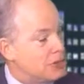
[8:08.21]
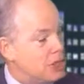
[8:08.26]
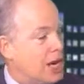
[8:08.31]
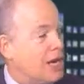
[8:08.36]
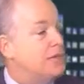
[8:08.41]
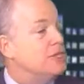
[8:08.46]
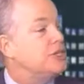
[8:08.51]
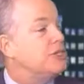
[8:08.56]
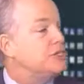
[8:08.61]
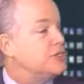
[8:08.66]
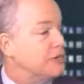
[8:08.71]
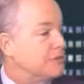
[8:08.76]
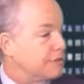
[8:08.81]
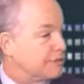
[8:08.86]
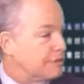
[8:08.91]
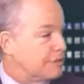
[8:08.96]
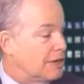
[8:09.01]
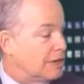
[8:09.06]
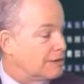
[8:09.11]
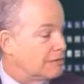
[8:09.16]
changes
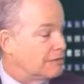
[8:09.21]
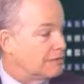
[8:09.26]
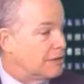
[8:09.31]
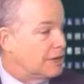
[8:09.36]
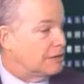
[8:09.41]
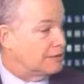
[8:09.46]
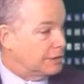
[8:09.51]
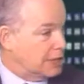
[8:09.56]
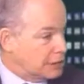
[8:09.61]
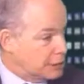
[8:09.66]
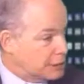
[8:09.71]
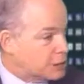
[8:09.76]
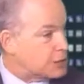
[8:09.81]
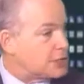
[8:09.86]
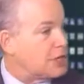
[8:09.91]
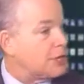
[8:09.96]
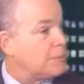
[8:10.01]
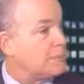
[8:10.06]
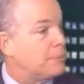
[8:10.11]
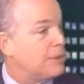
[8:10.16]
of
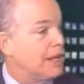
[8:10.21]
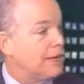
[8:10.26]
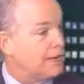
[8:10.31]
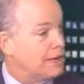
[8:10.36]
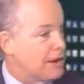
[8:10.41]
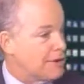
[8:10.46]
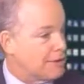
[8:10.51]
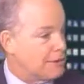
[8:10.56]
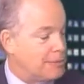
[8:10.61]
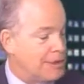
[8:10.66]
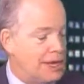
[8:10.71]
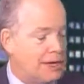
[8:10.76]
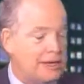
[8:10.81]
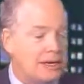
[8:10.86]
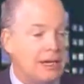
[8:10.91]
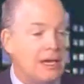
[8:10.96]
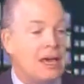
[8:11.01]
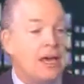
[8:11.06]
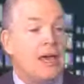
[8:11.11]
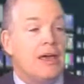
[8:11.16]
leadership and
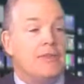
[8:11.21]
government.